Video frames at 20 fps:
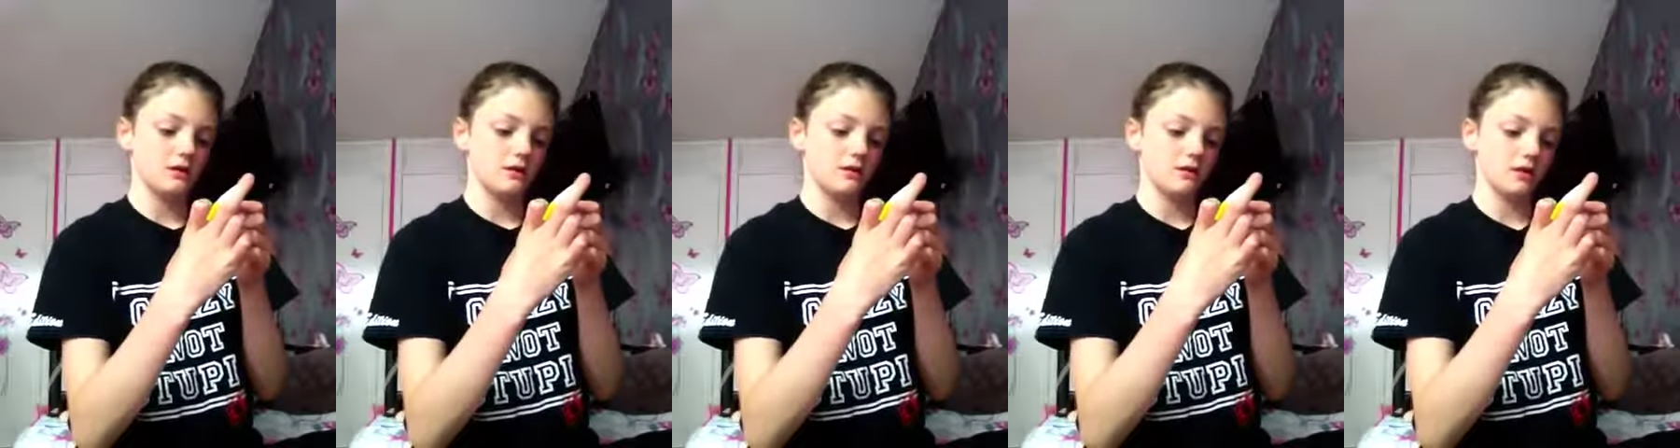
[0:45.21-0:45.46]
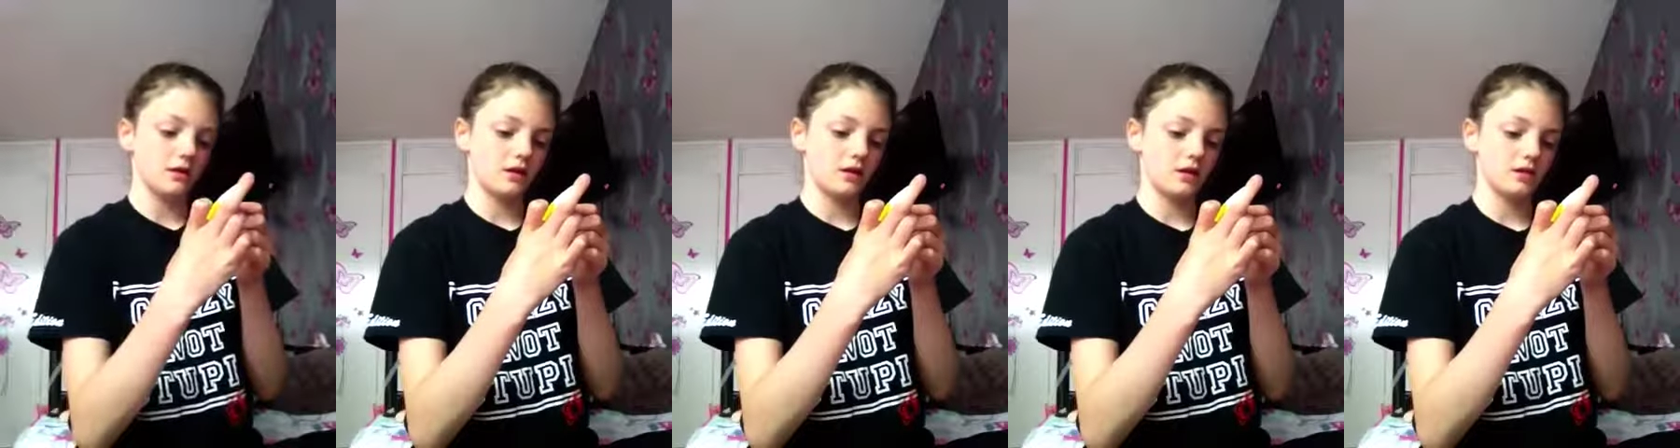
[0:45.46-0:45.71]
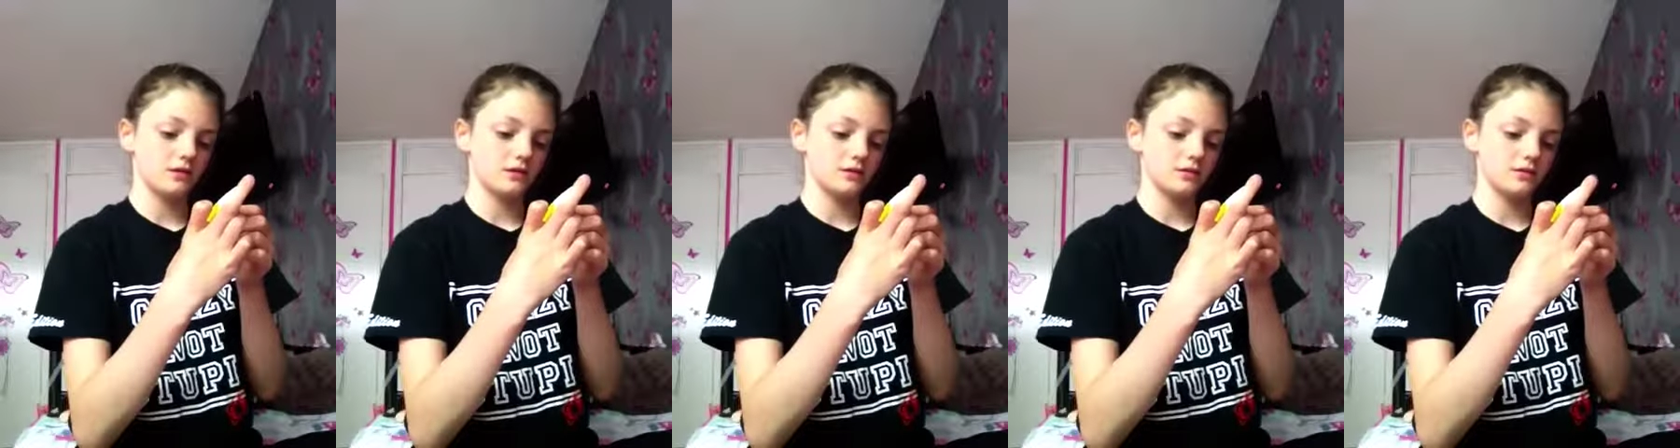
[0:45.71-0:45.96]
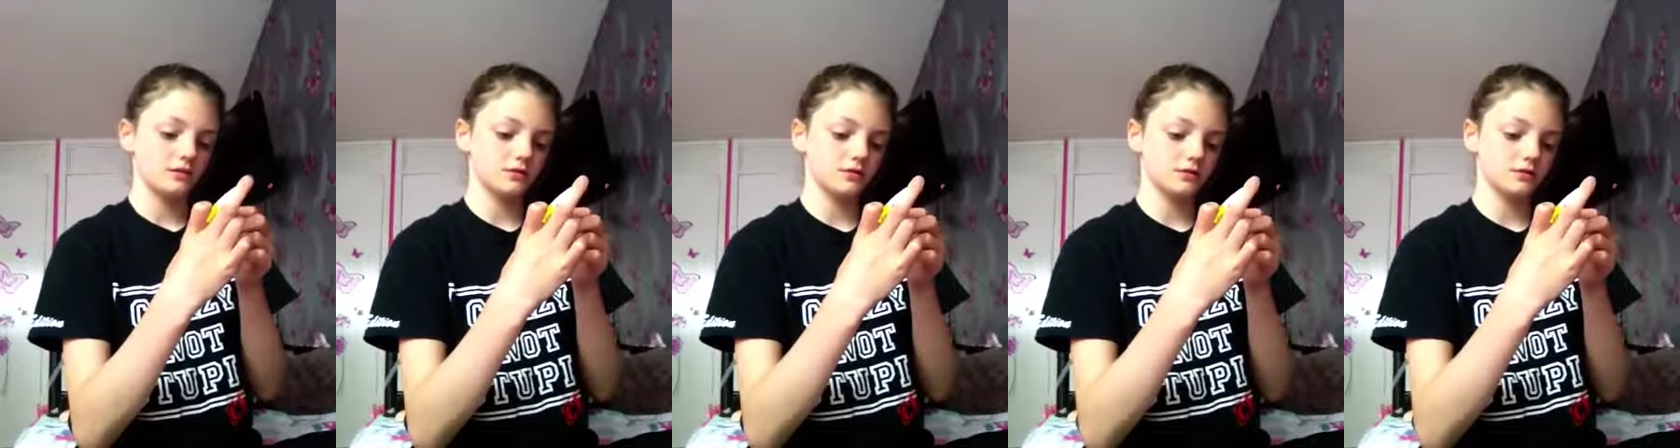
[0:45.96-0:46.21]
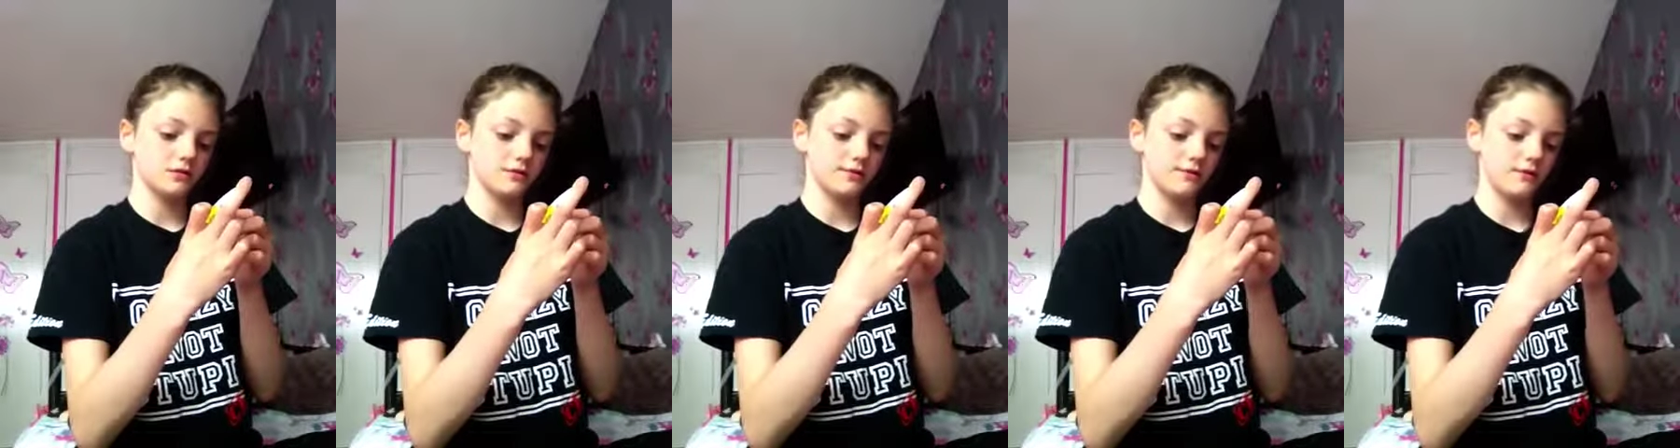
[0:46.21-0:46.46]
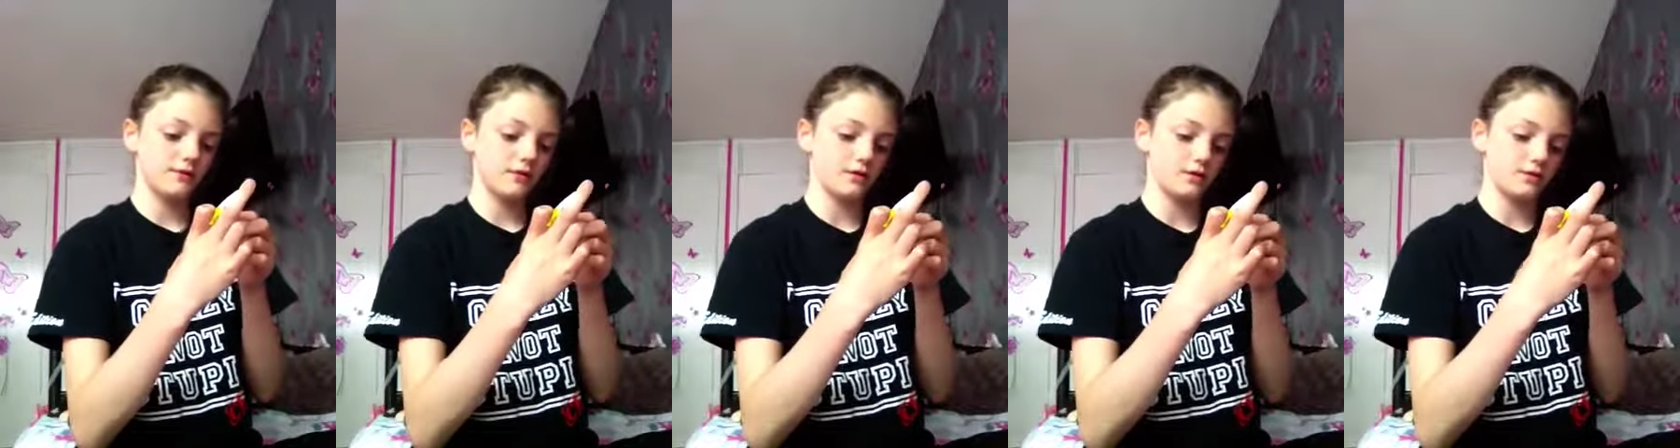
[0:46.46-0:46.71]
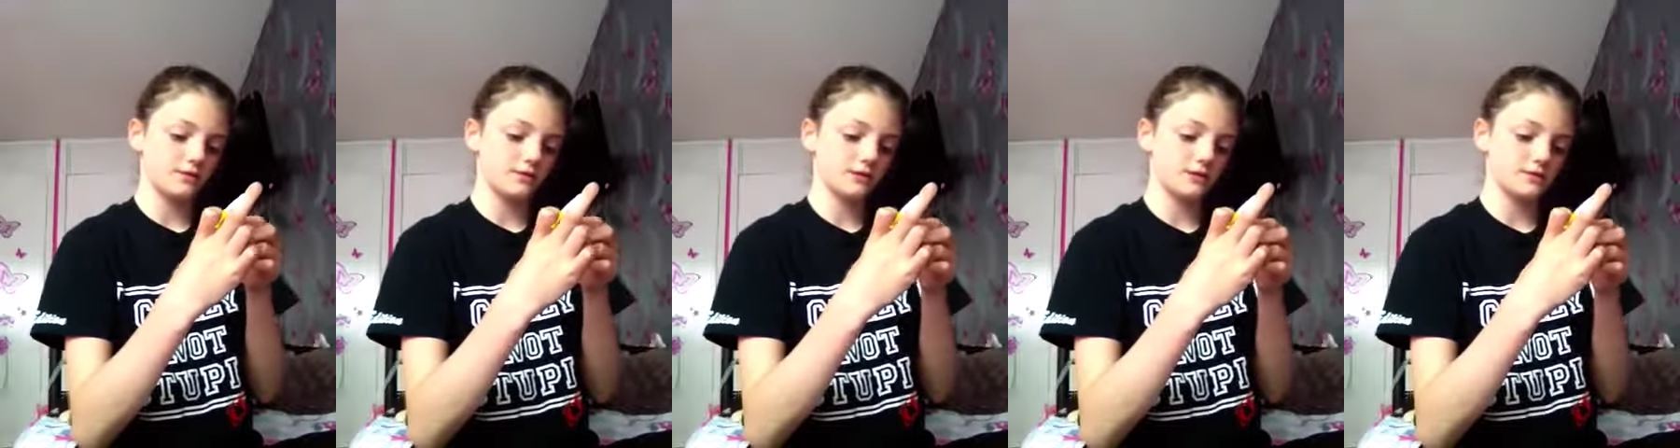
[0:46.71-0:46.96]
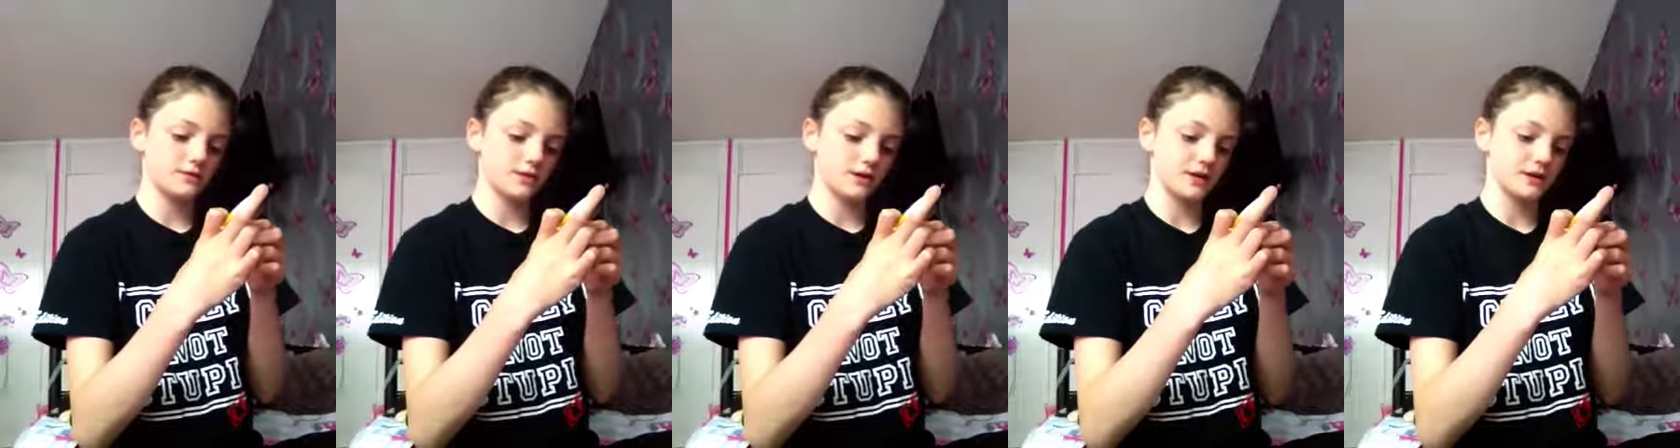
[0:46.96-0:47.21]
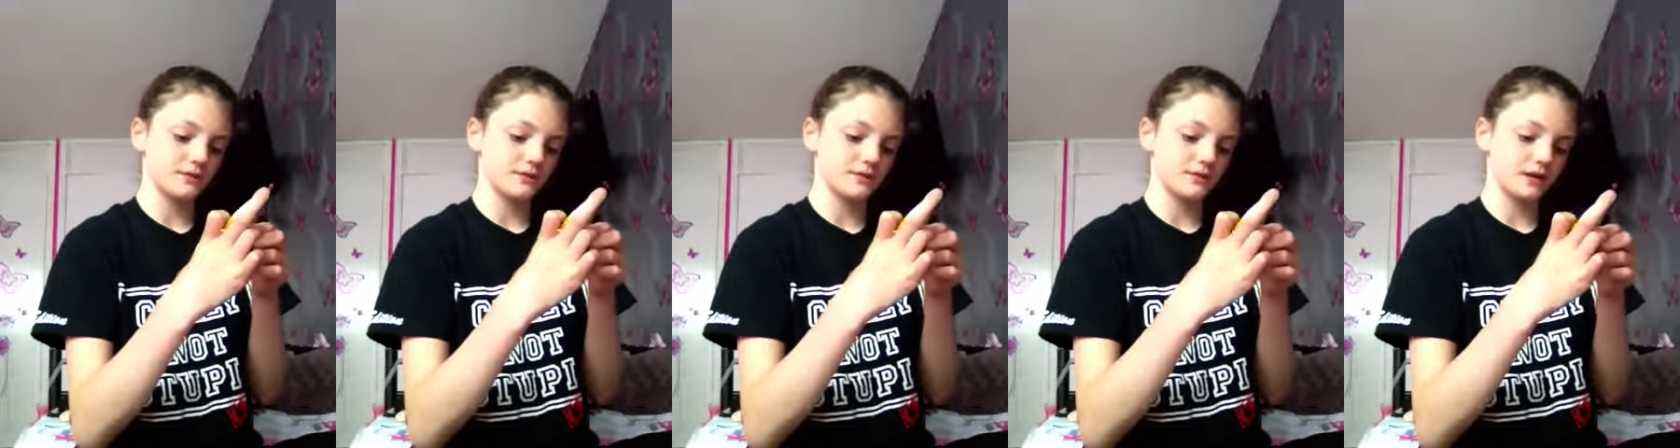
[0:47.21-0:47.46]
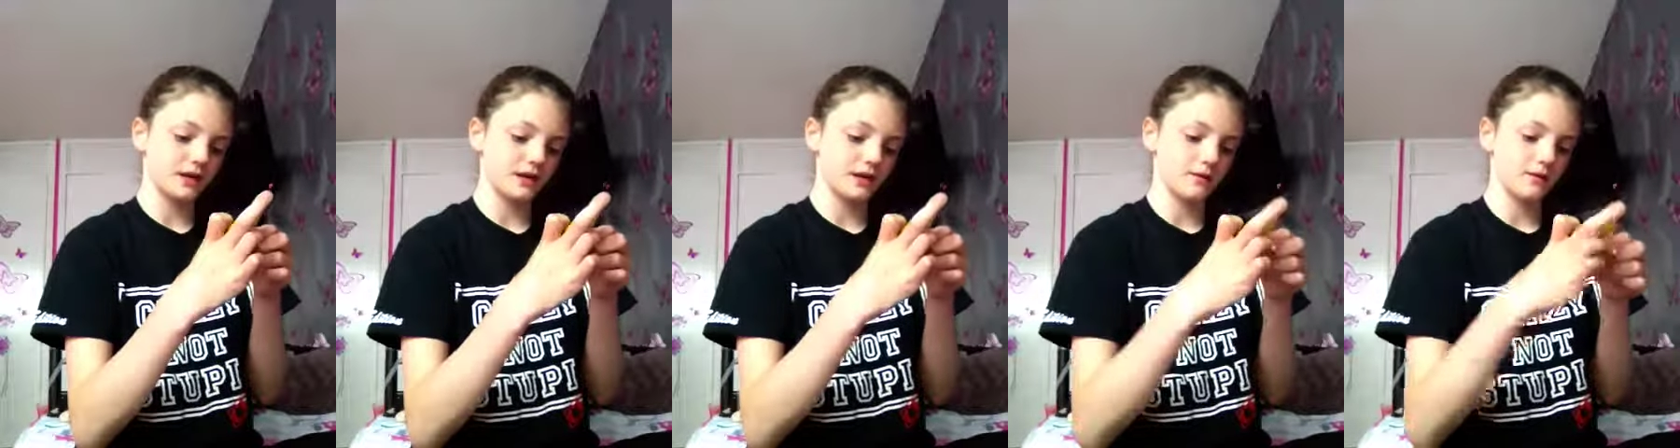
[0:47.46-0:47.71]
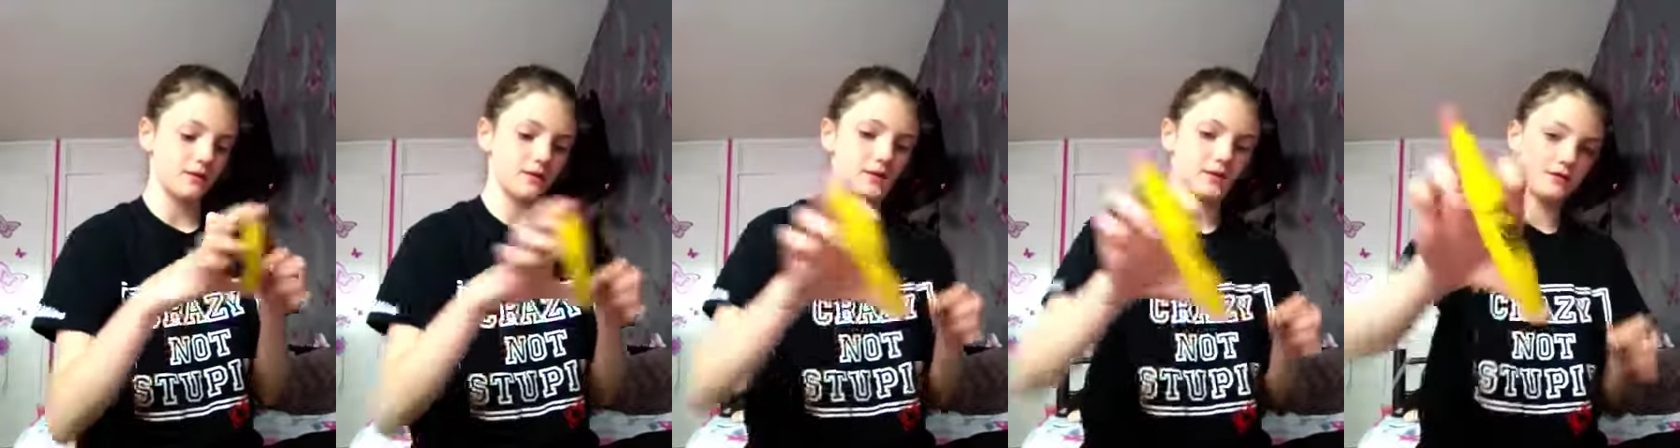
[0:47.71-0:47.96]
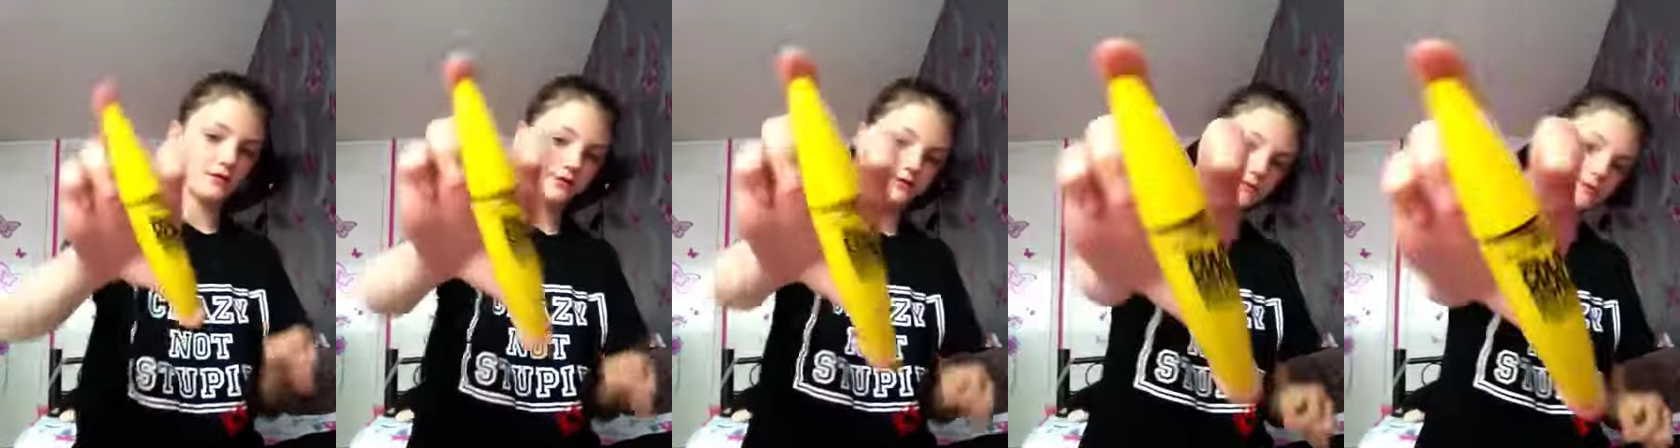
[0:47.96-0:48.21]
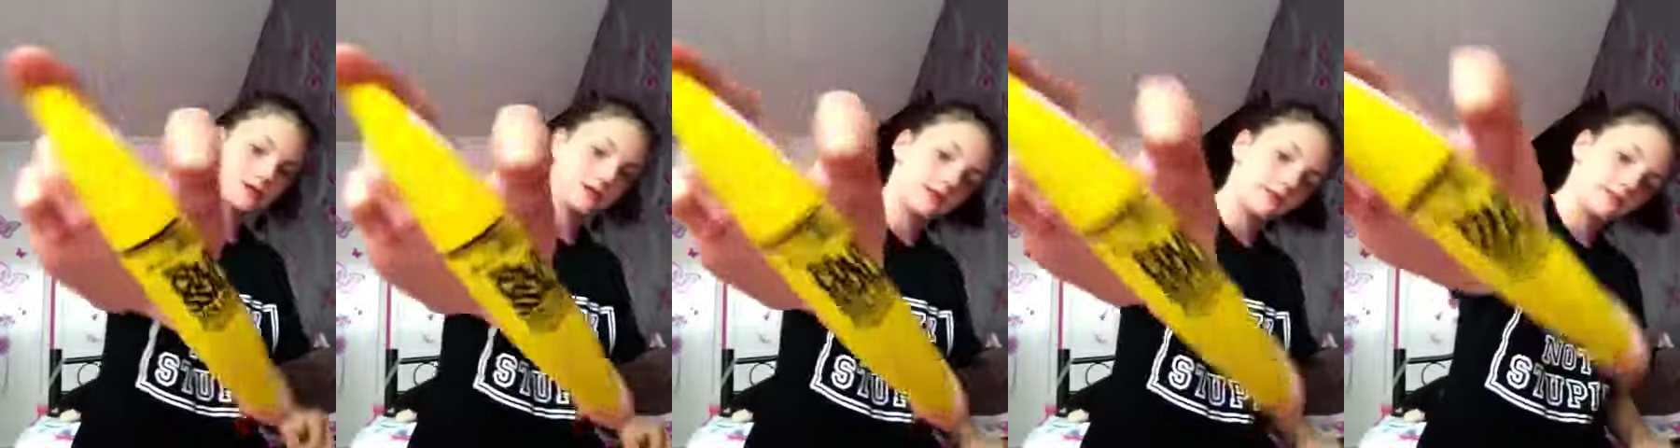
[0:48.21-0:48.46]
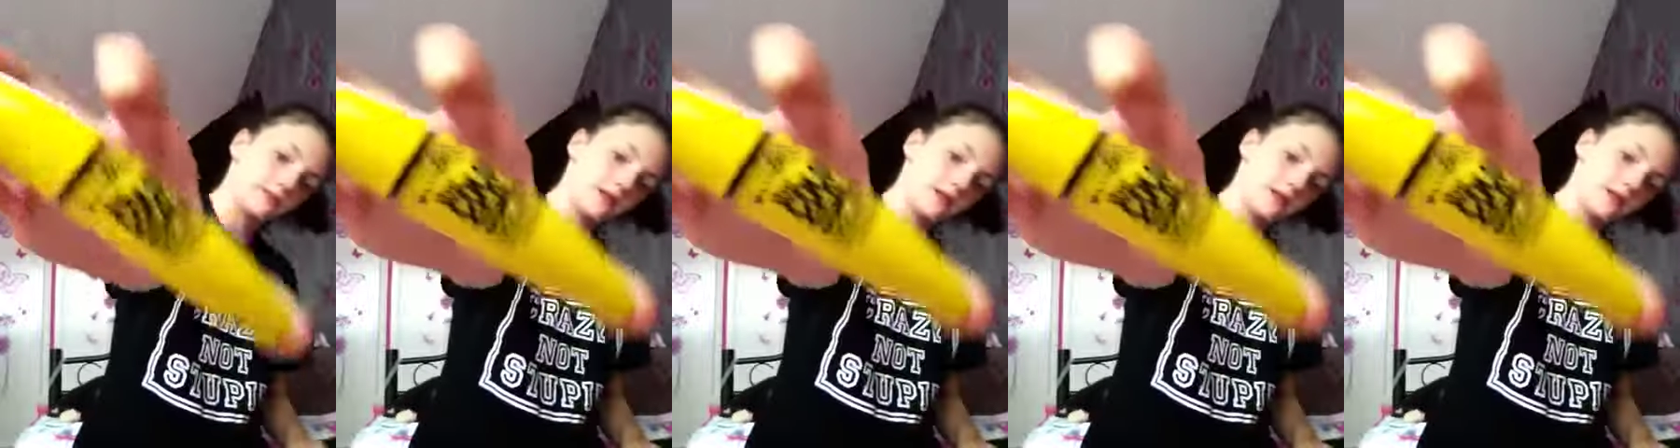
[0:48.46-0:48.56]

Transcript: the Colossal Volume Express Mascara 100%